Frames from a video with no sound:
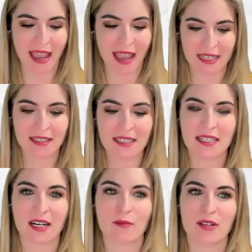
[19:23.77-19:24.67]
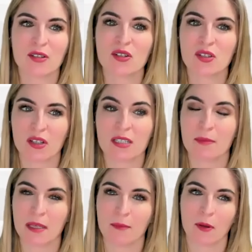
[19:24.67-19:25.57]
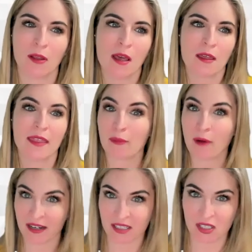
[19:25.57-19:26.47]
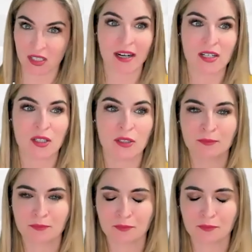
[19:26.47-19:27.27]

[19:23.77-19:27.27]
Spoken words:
And in this study, researchers looked at people that practiced gratitude